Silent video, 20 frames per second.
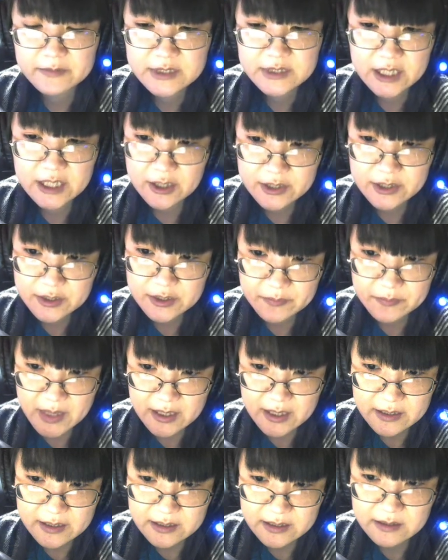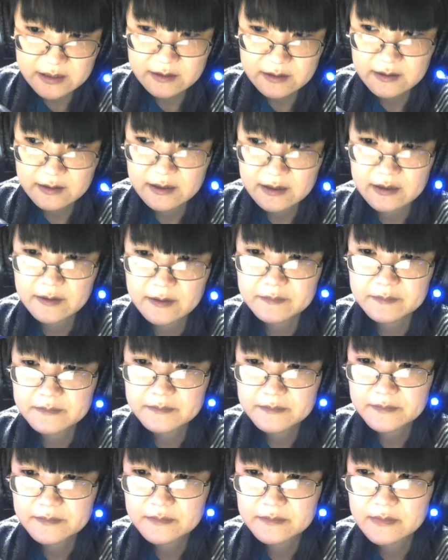So I want to
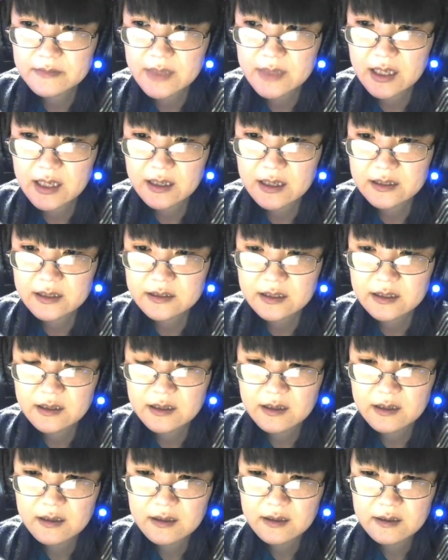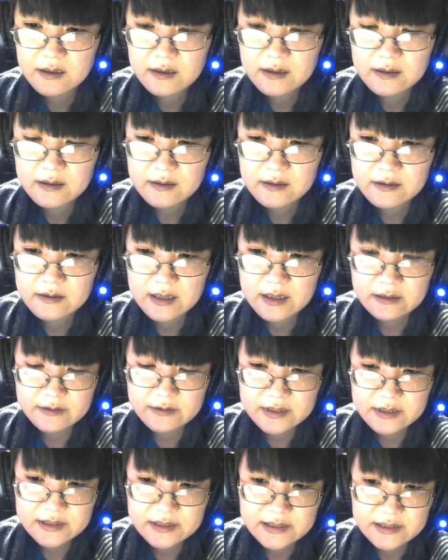expand those
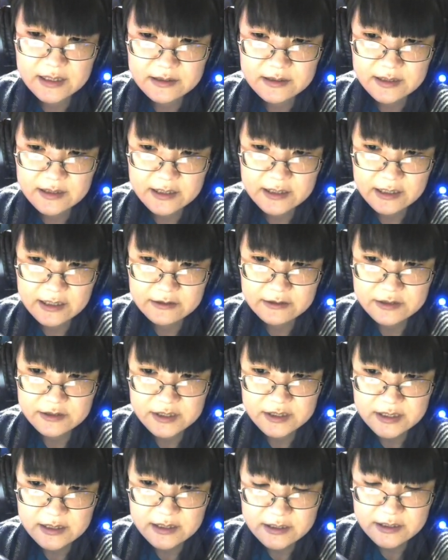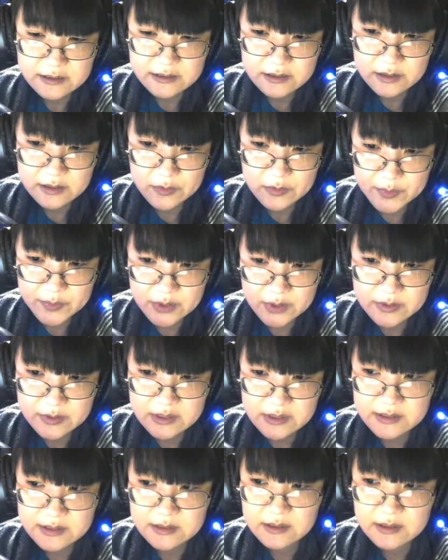prisoner scenes to
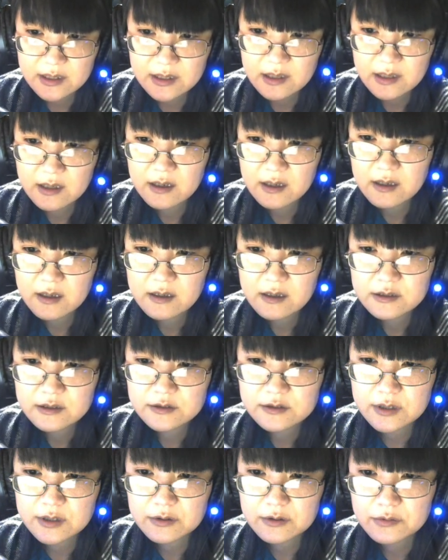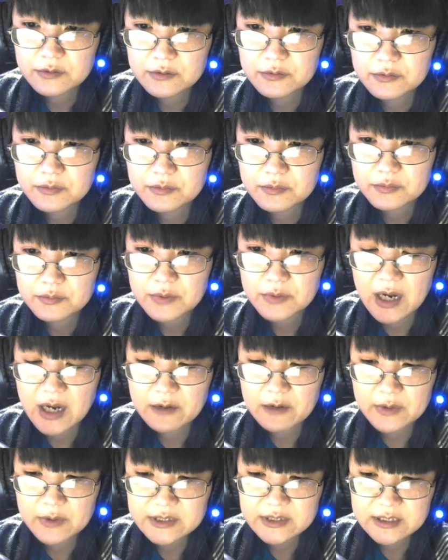more heavily emphasize
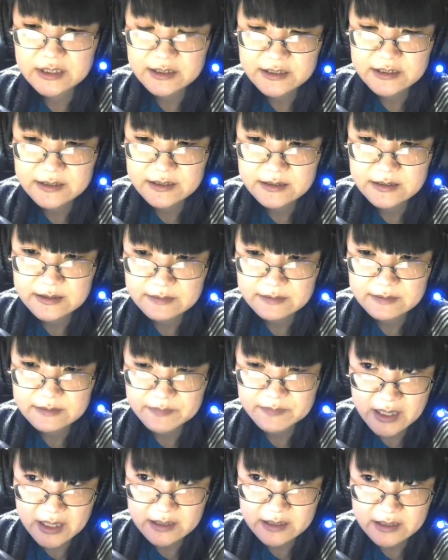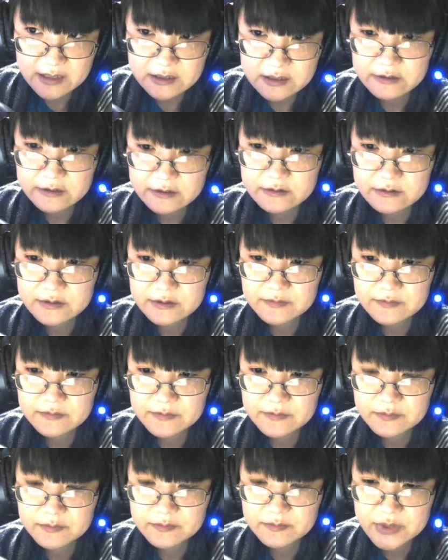how both
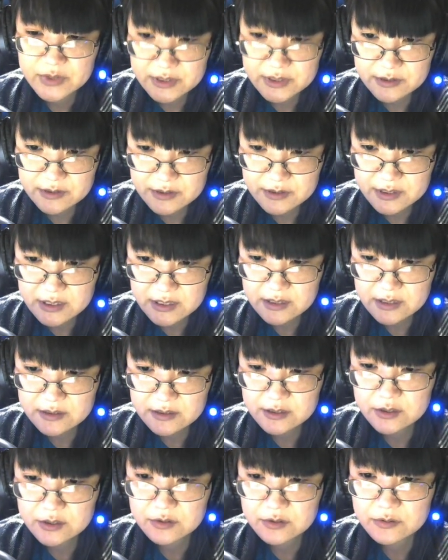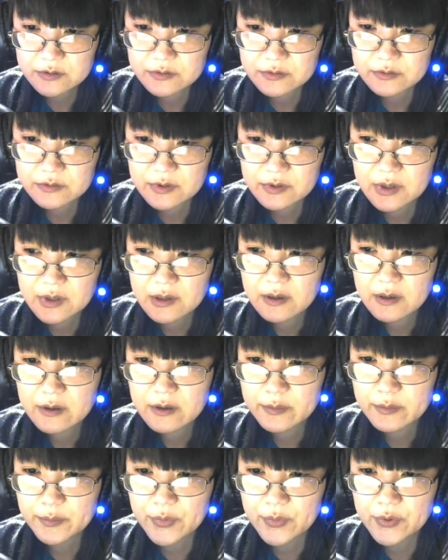dehumanized the
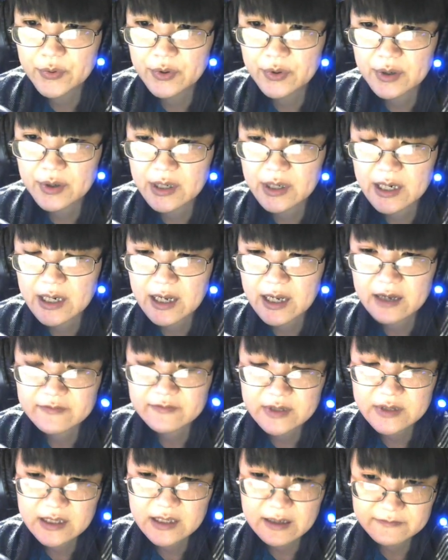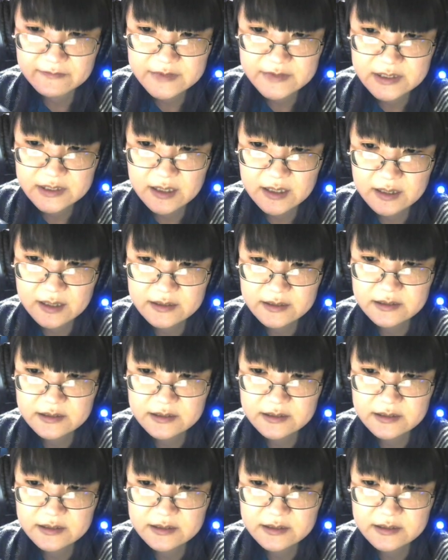victors are towards their